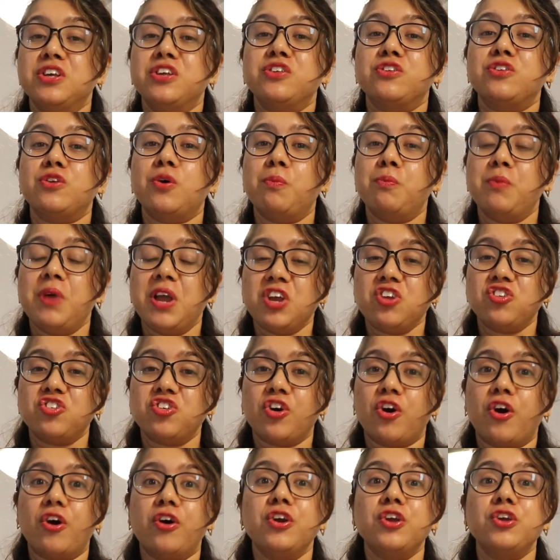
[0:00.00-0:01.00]
So make
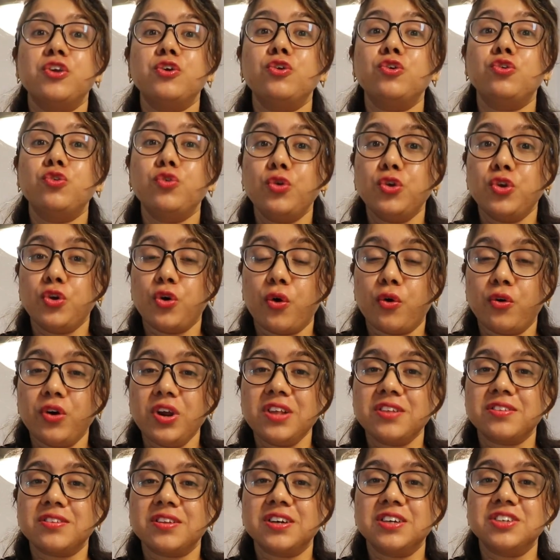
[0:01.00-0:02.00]
sure you do your
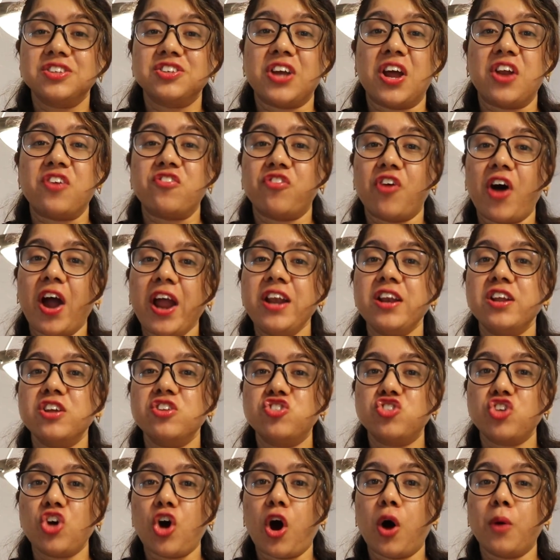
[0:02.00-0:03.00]
research and find a
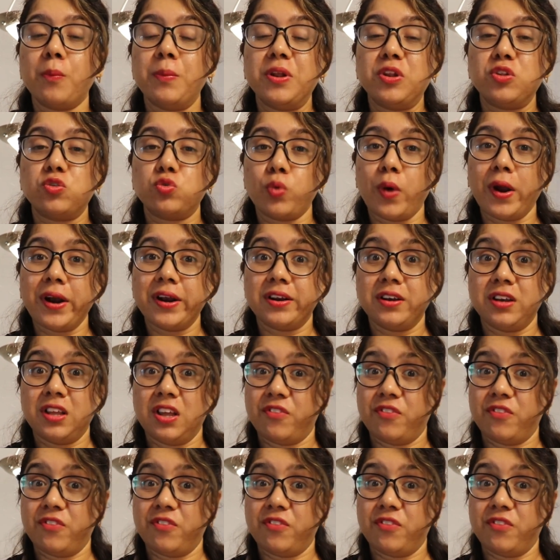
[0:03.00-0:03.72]
job in Sweden.